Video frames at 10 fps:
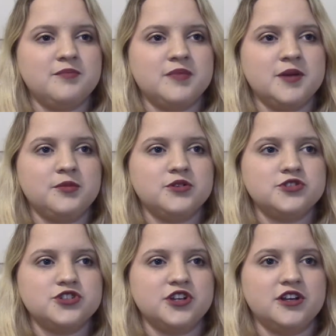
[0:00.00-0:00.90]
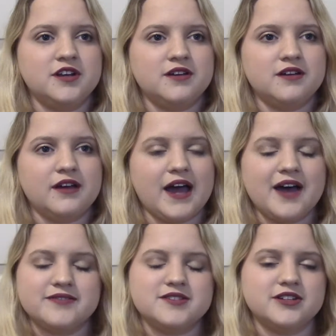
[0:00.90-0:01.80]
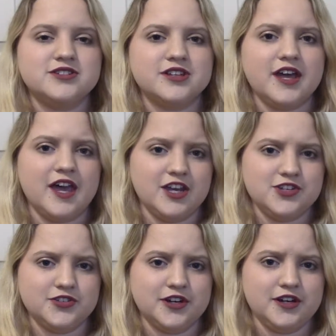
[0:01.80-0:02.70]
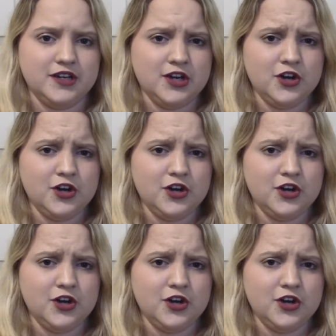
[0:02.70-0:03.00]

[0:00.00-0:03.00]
people should have such a hatred